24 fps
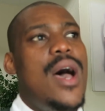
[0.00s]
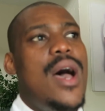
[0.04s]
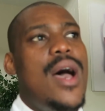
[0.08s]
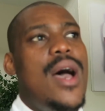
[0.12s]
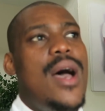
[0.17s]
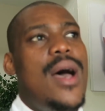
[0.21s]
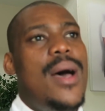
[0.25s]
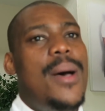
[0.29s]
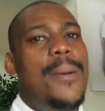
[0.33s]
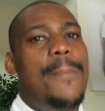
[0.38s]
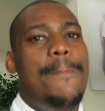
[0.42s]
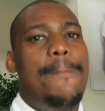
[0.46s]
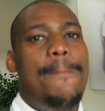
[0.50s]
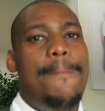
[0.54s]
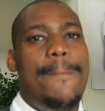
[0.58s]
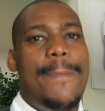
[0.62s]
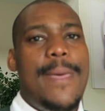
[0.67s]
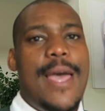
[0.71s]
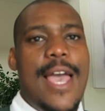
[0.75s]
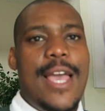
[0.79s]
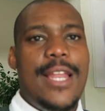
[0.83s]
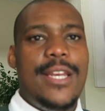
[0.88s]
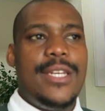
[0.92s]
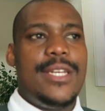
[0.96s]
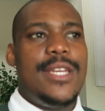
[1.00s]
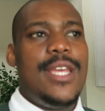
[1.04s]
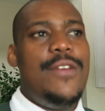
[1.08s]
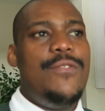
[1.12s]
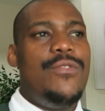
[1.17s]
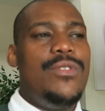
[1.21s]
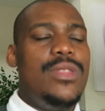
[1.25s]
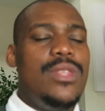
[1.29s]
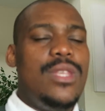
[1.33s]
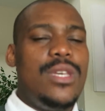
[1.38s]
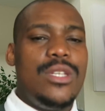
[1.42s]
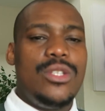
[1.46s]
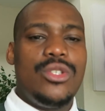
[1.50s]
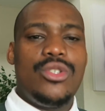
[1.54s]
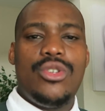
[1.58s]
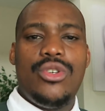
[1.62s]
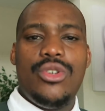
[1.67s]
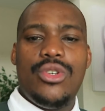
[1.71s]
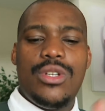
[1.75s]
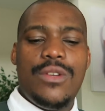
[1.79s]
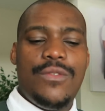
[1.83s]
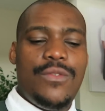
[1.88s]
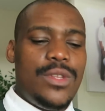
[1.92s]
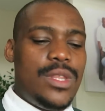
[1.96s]
um, and everything is
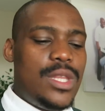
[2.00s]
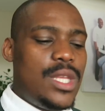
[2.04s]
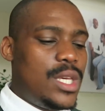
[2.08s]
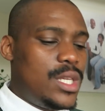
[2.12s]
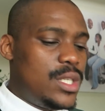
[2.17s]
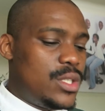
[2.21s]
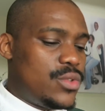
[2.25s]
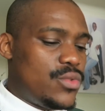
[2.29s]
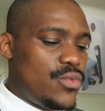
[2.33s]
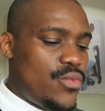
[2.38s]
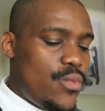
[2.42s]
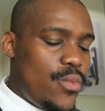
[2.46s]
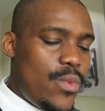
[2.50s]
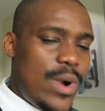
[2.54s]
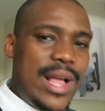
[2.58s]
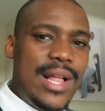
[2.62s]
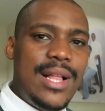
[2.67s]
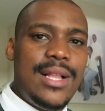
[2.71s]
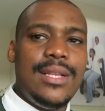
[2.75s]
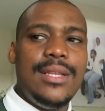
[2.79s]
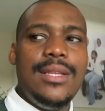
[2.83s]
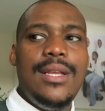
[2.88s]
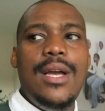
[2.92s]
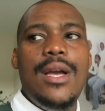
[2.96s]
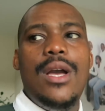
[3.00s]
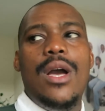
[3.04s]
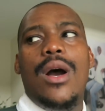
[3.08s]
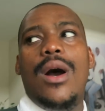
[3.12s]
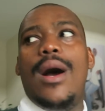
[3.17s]
good everything is well